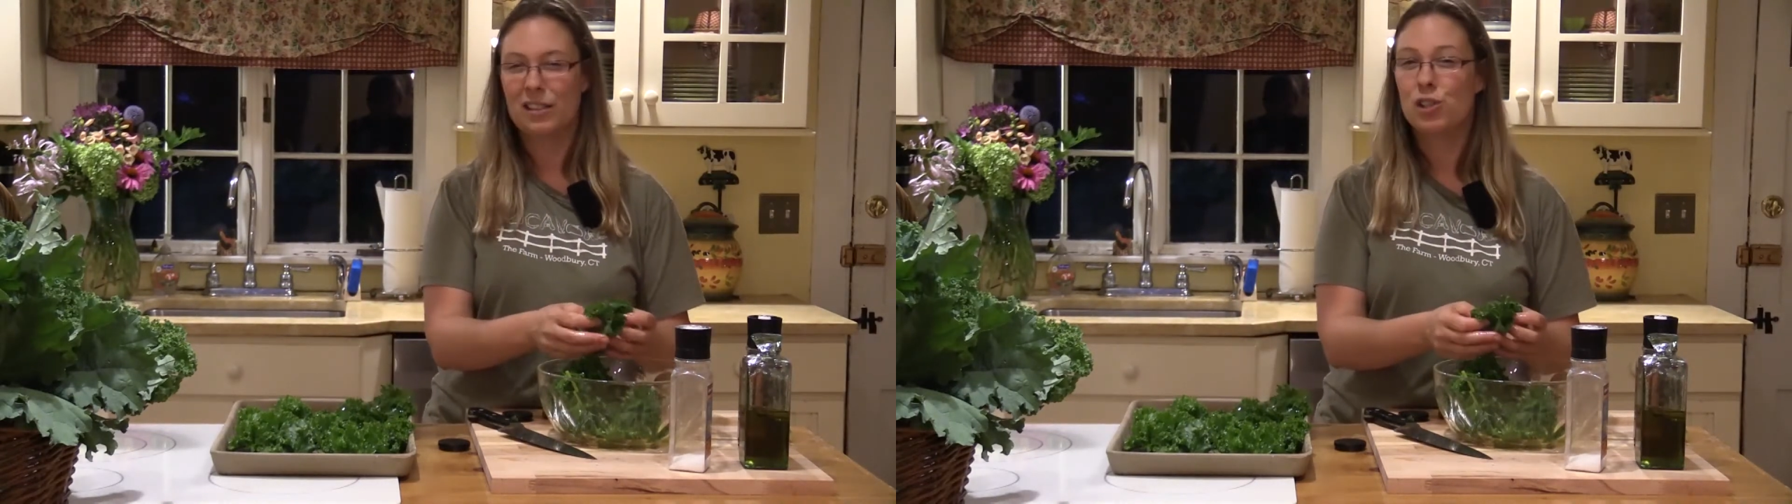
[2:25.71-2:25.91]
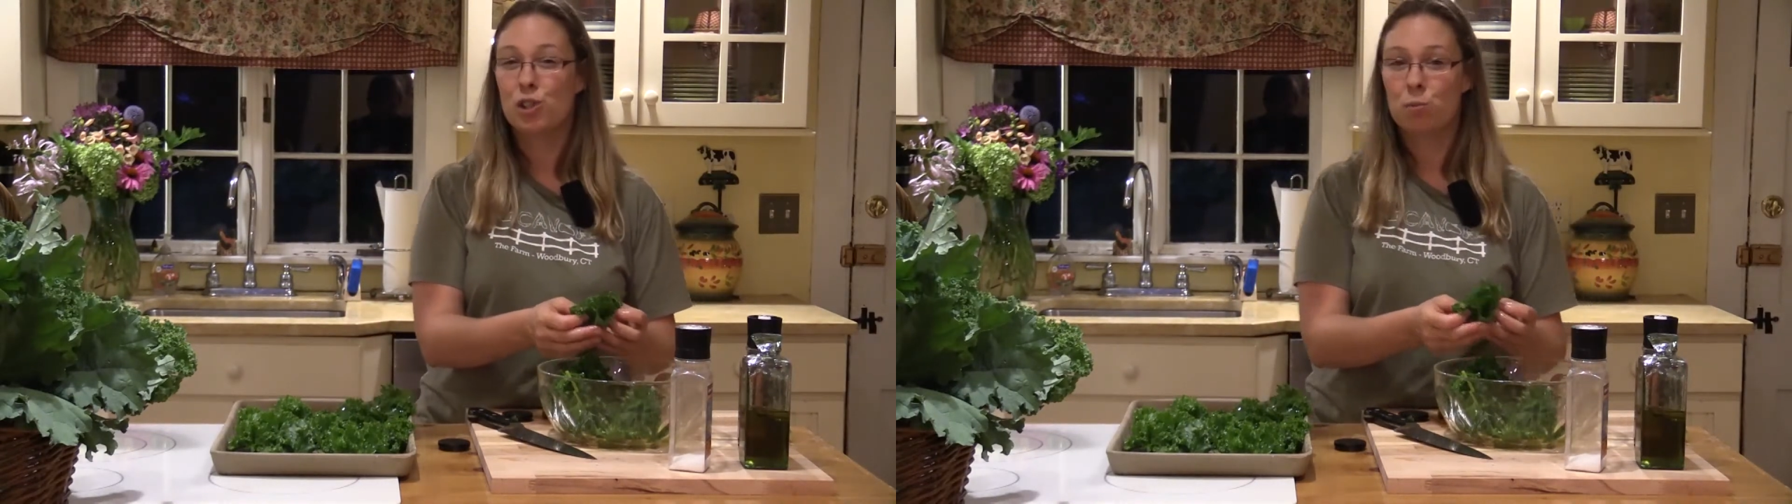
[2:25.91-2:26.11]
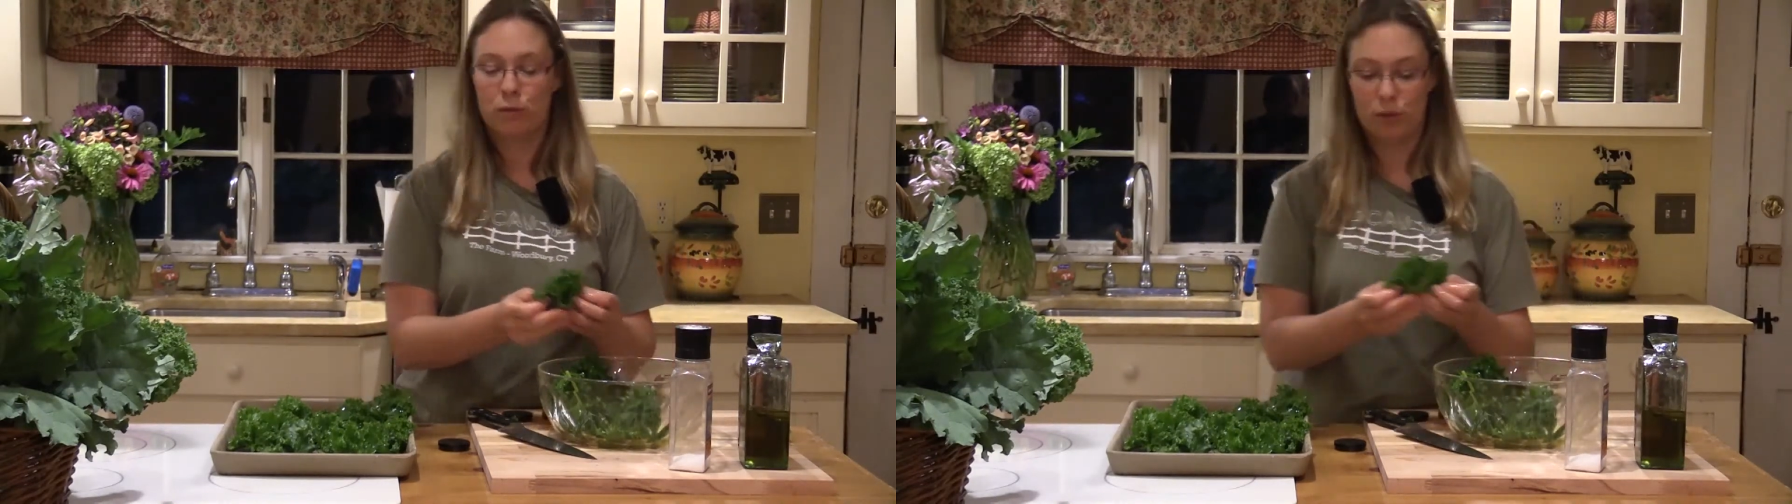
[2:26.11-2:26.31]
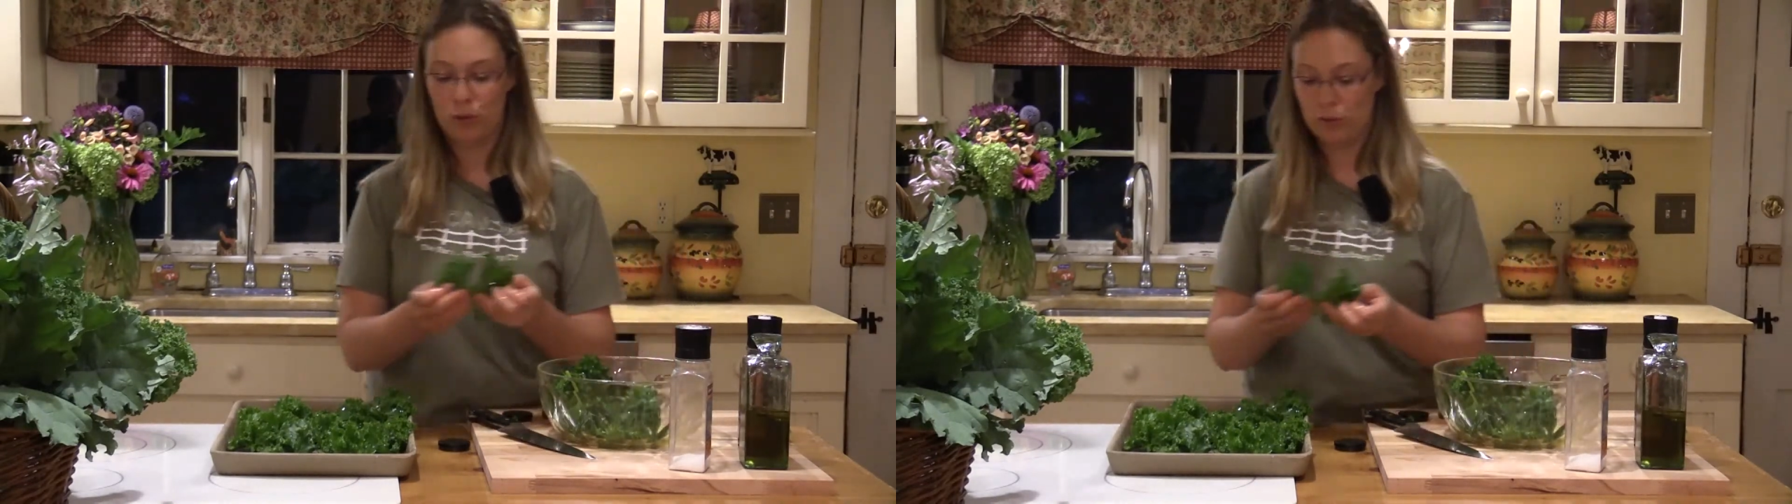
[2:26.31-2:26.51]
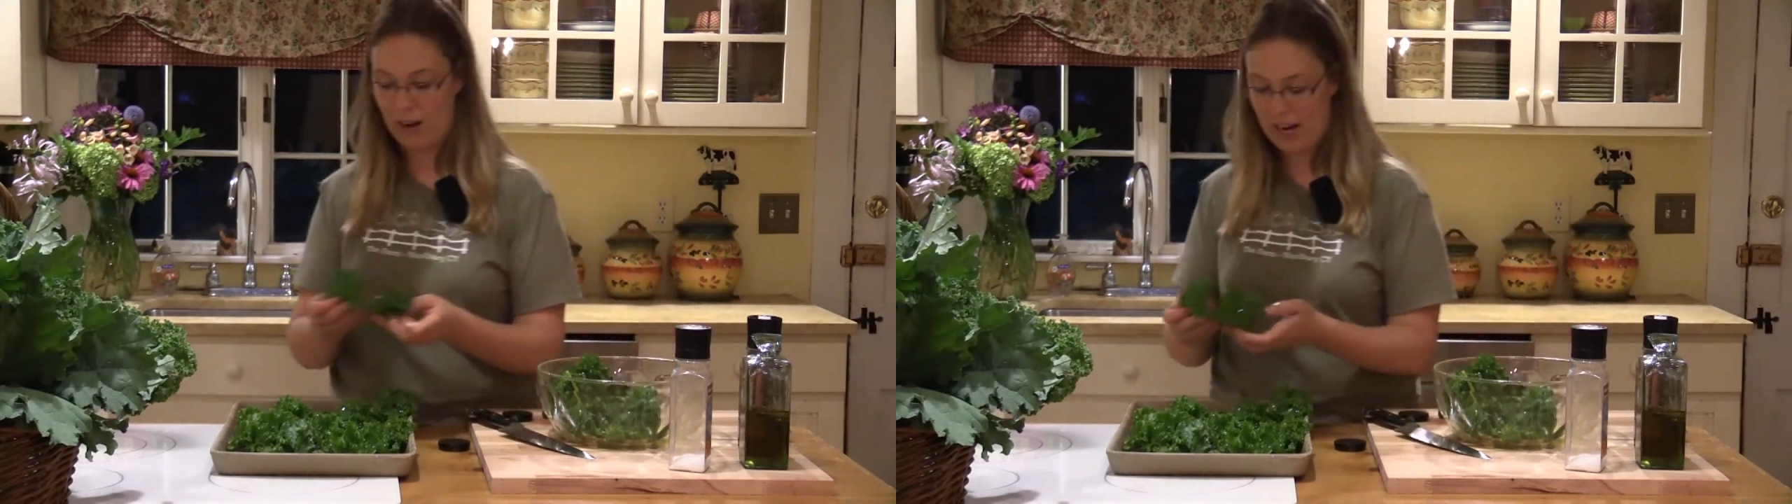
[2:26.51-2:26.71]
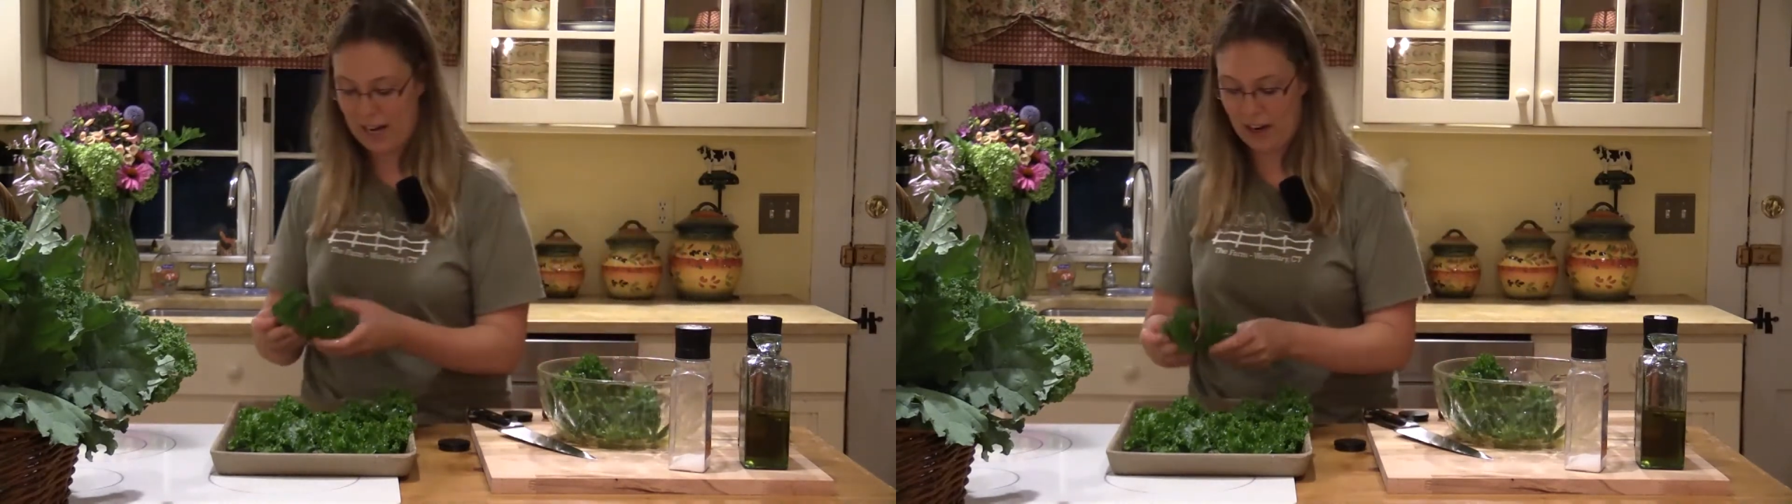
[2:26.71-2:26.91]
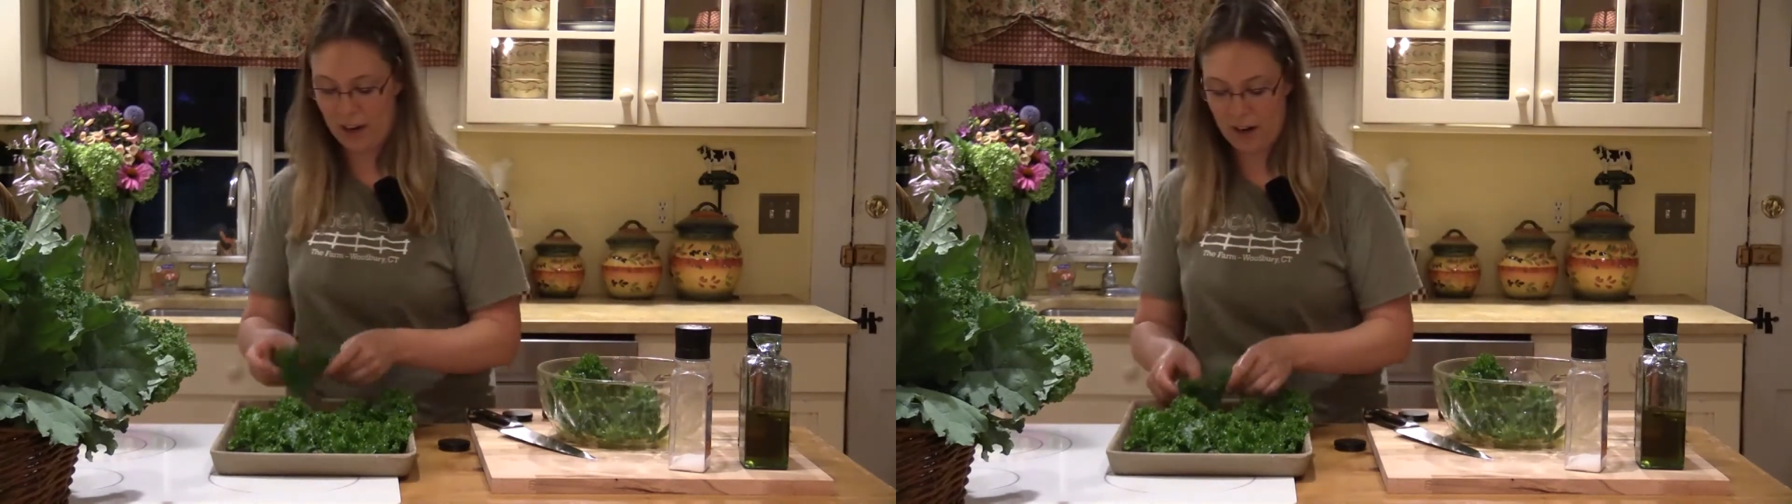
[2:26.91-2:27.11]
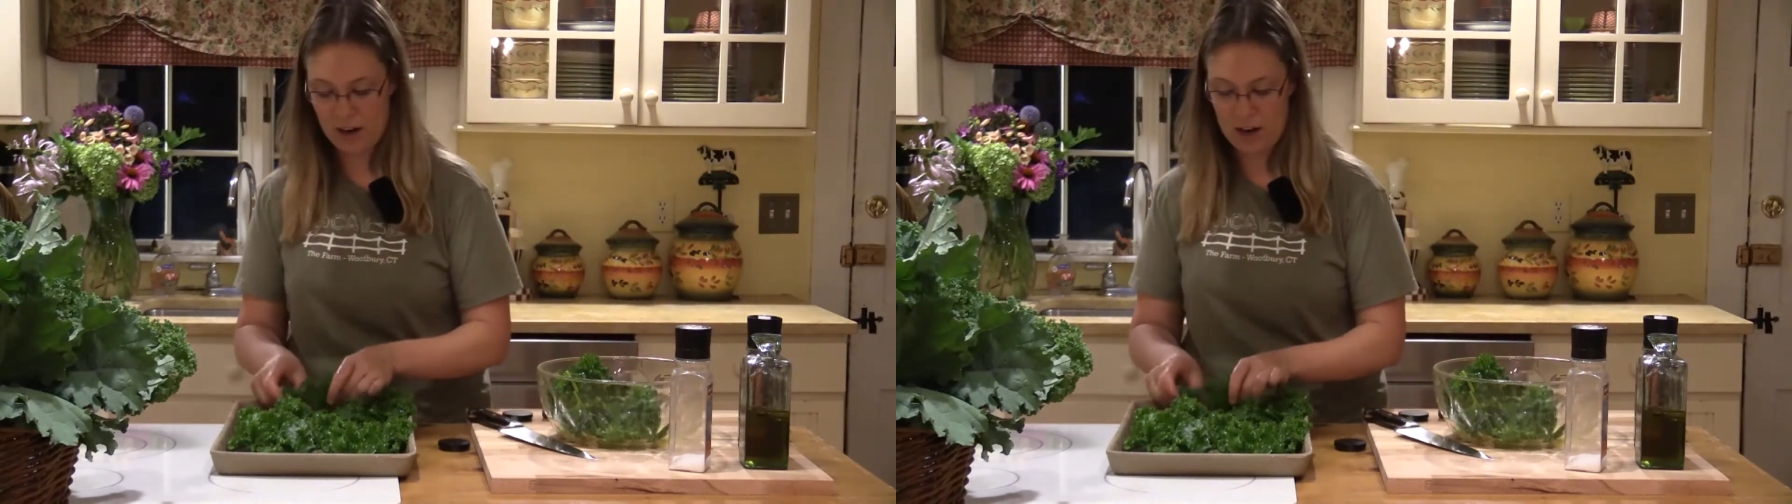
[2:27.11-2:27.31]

superfood right here.